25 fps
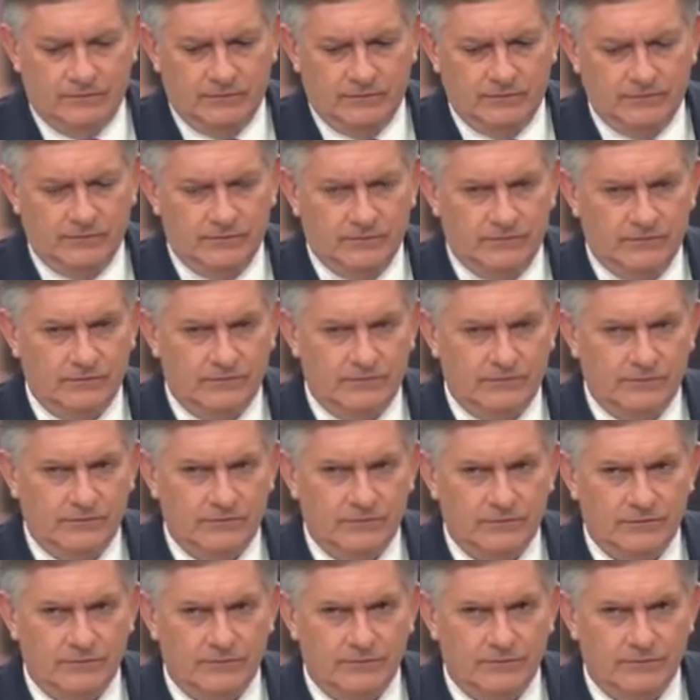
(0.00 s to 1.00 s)

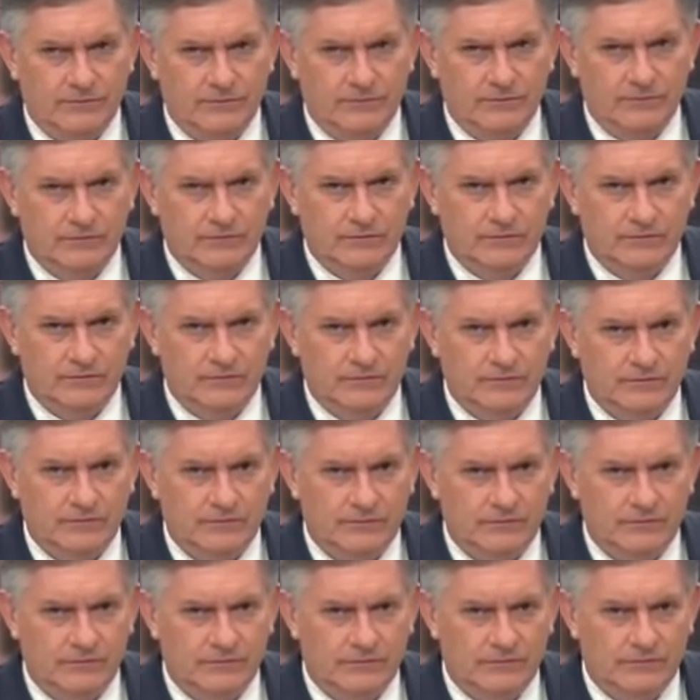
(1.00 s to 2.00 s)

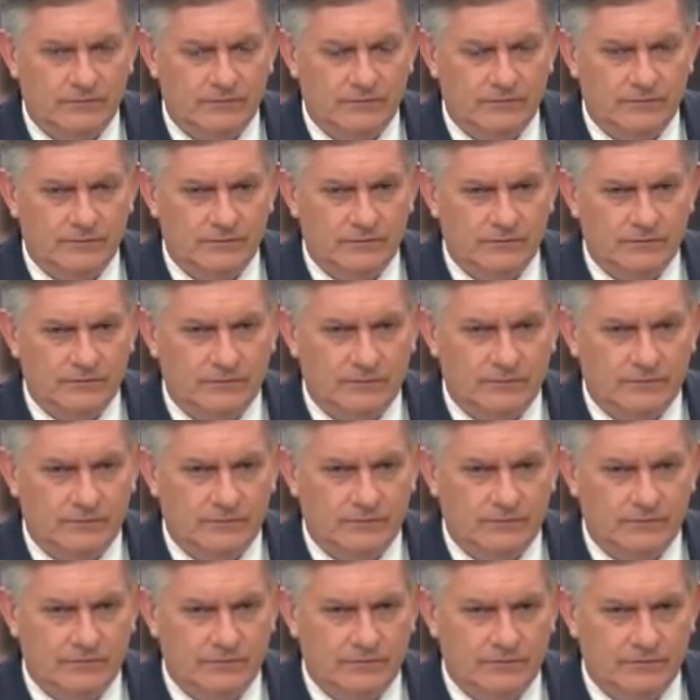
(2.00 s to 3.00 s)

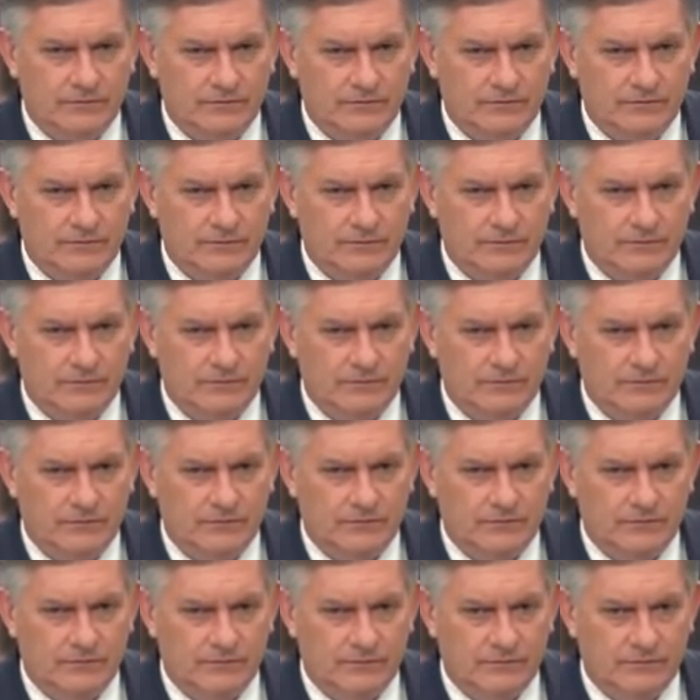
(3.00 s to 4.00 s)

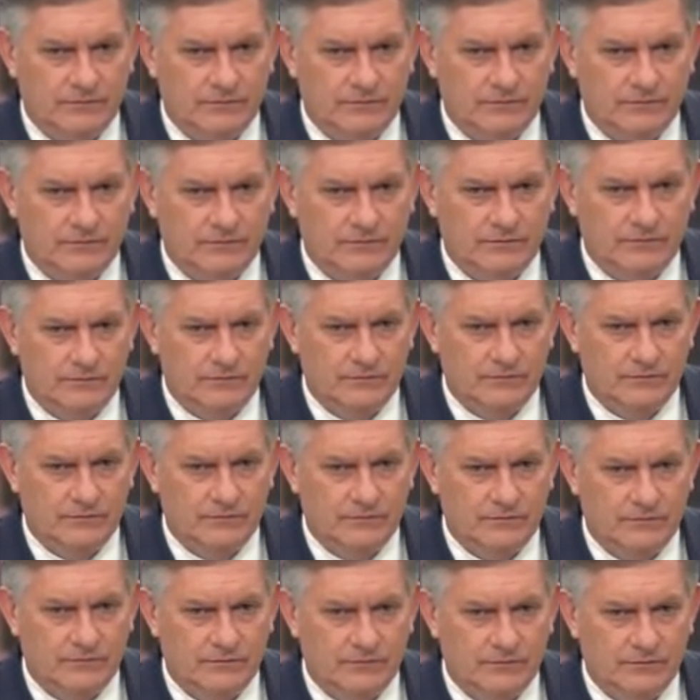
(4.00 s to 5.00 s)

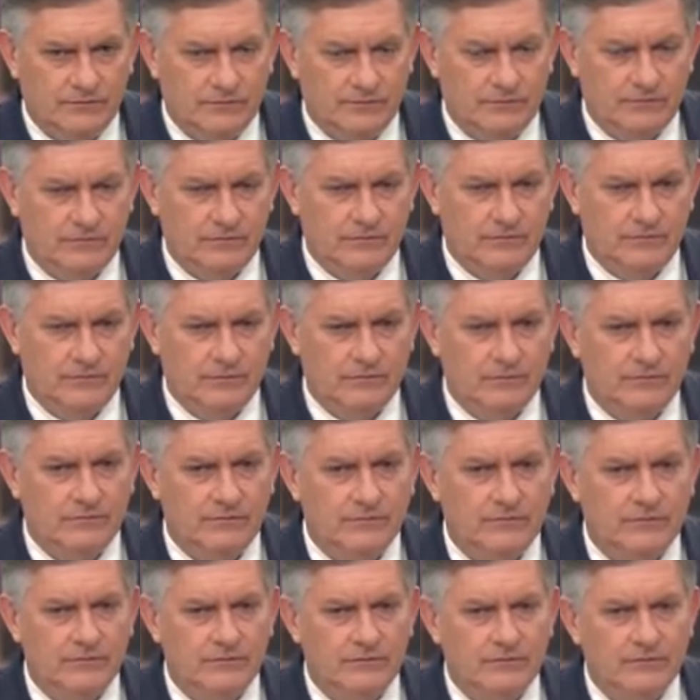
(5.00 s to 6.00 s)

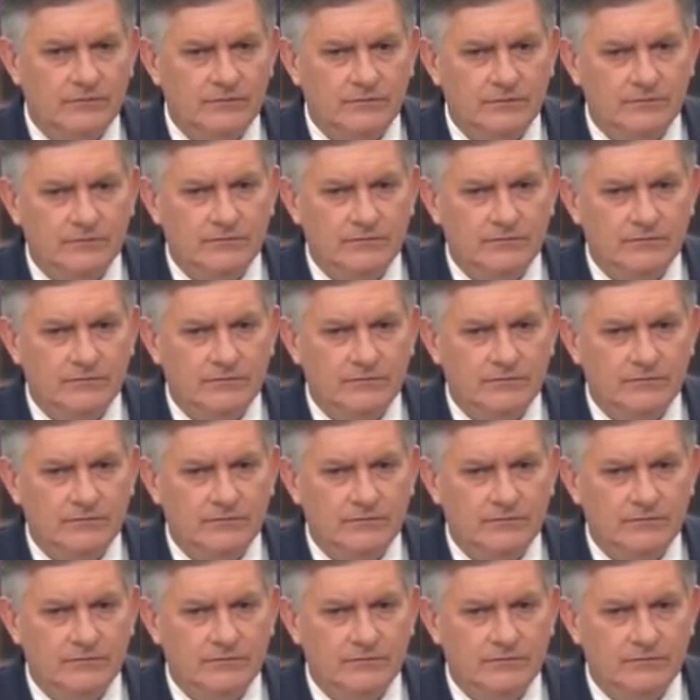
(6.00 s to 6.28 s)
No words are spoken by the person on screen.